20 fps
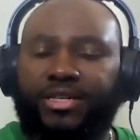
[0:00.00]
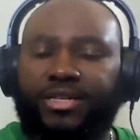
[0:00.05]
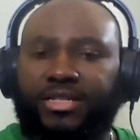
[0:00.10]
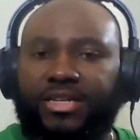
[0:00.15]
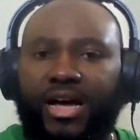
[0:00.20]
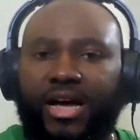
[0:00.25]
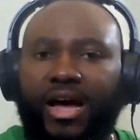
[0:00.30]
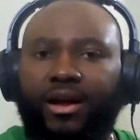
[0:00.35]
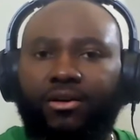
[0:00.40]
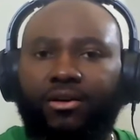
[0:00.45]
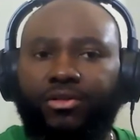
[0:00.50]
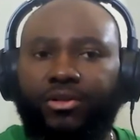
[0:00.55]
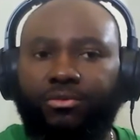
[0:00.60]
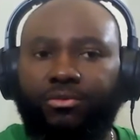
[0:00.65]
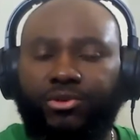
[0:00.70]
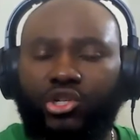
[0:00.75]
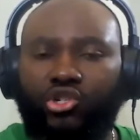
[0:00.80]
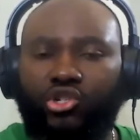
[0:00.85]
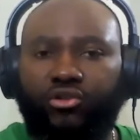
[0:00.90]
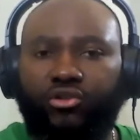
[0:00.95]
It's titled
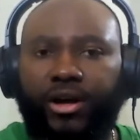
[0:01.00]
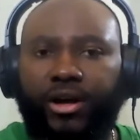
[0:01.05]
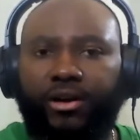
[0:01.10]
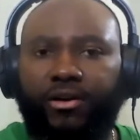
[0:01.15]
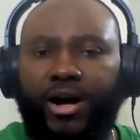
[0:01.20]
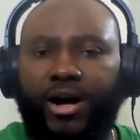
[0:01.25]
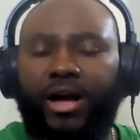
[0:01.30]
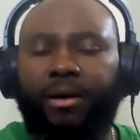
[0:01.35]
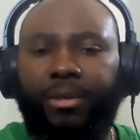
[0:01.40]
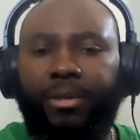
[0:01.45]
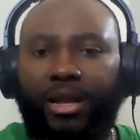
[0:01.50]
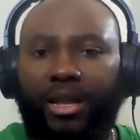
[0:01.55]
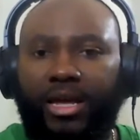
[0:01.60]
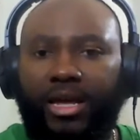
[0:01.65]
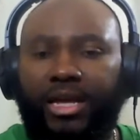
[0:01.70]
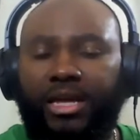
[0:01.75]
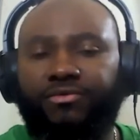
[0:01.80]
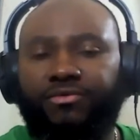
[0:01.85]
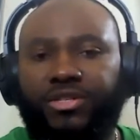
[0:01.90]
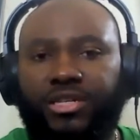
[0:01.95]
The Restrainer, I believe.